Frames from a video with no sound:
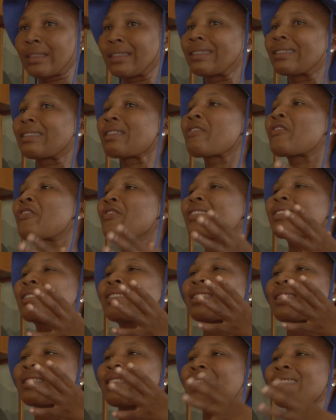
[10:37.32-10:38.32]

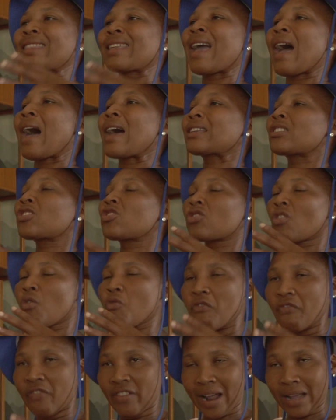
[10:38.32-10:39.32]
they are so
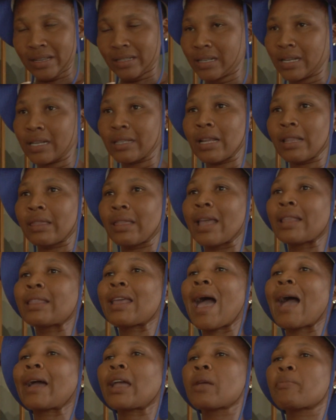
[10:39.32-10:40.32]
frustrated that they
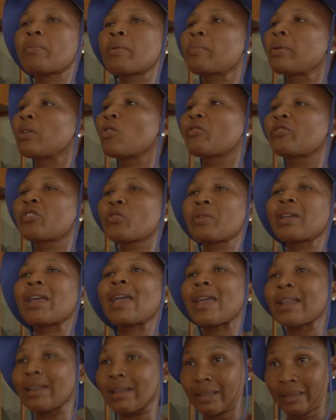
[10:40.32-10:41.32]
are capable of doing
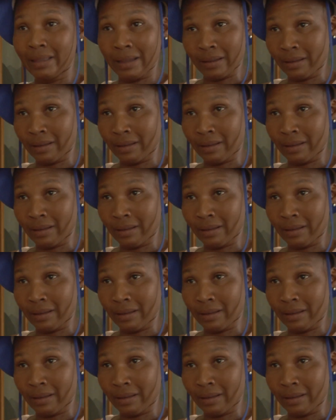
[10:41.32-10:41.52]
anything.